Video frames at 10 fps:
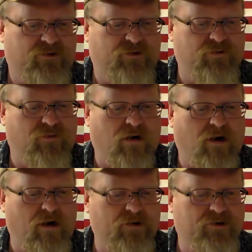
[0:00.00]
to
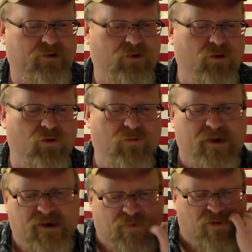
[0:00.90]
all to whom
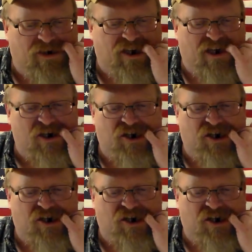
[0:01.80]
these present